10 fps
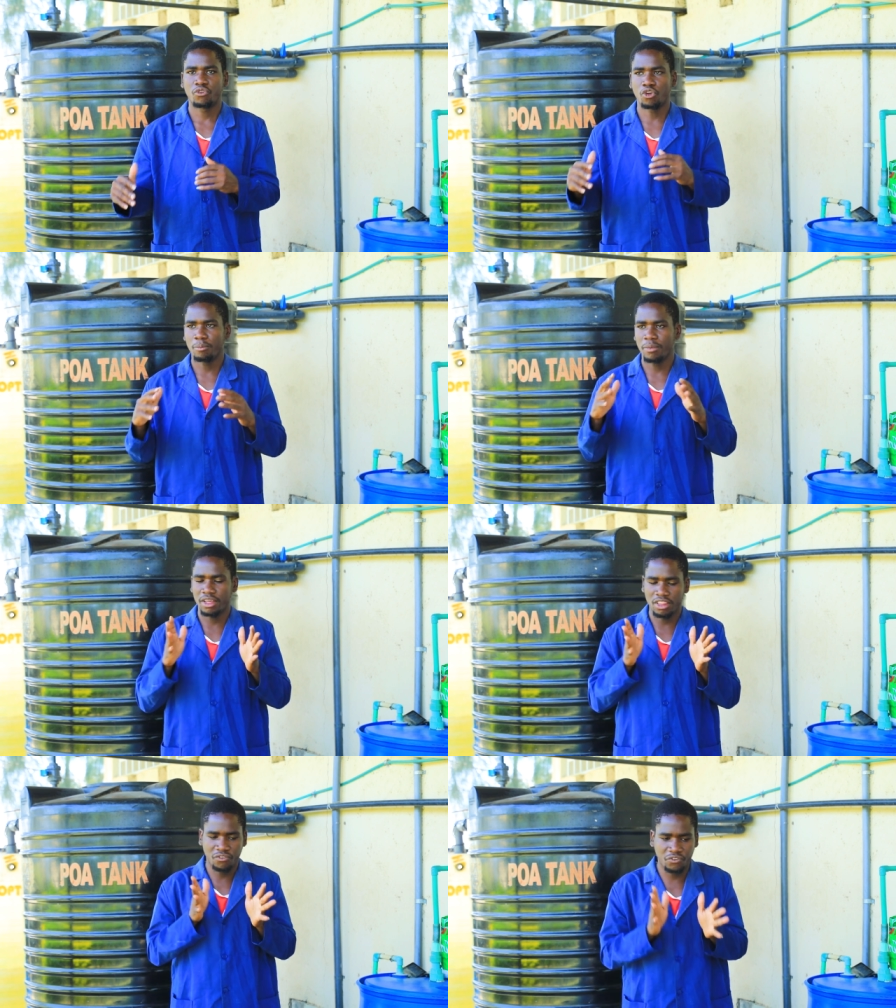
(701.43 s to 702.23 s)
From
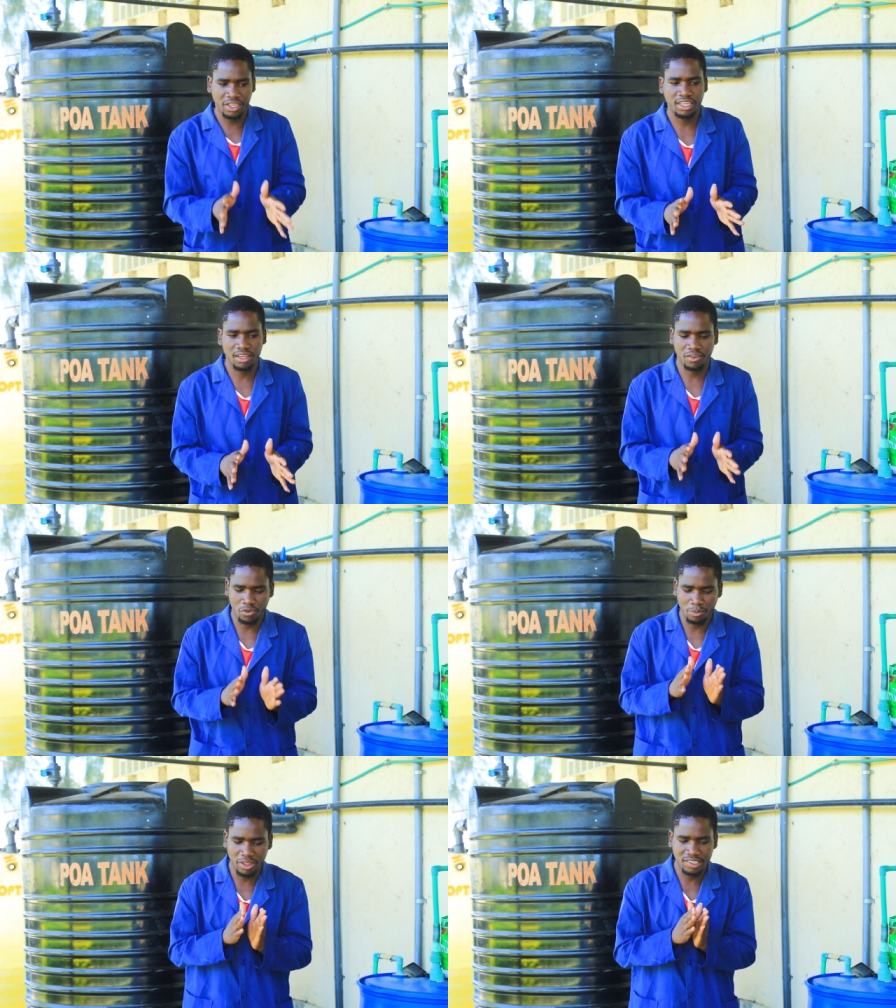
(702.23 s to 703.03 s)

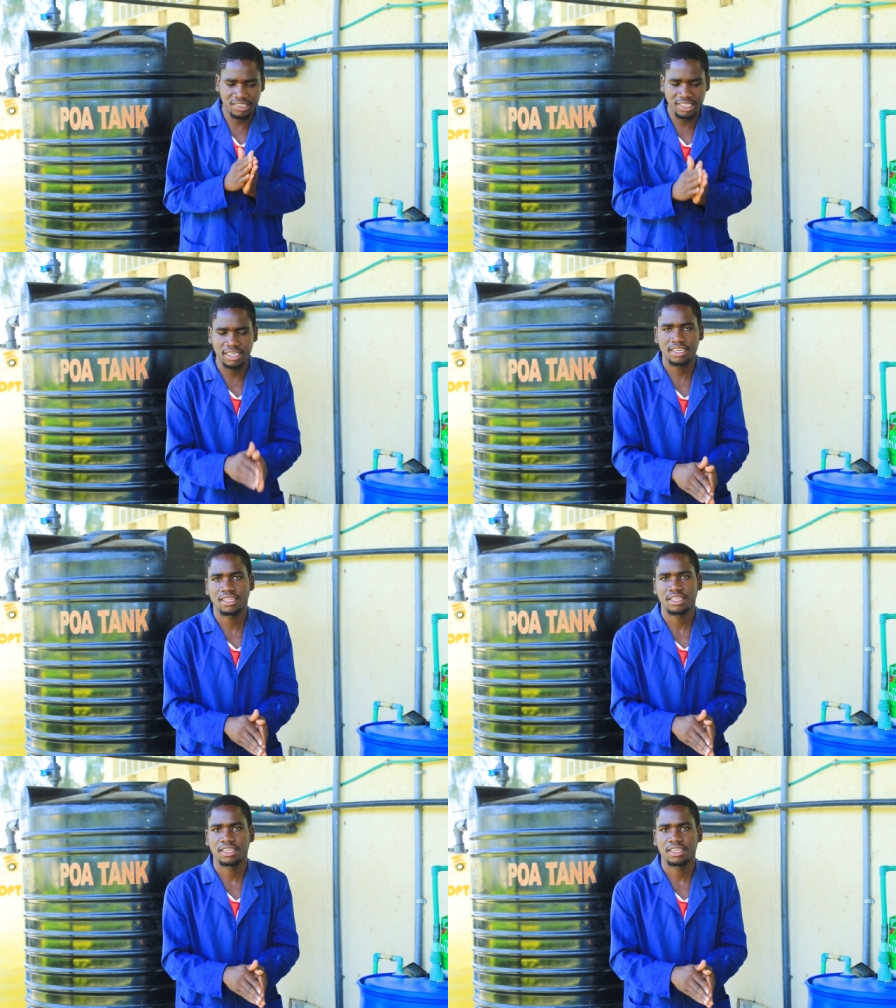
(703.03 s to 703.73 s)
from the seed,